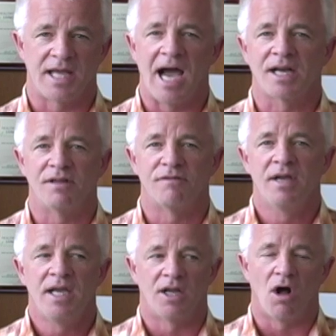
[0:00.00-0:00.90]
active
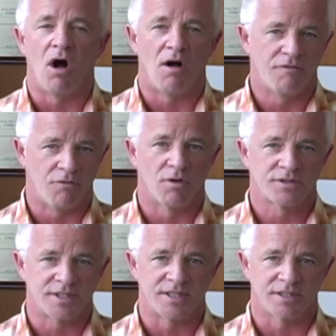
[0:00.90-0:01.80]
in all four
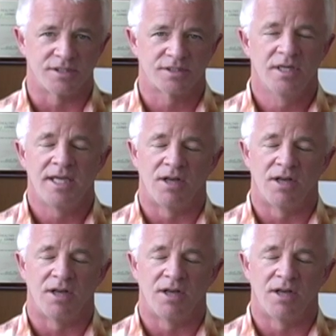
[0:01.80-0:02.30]
seasons,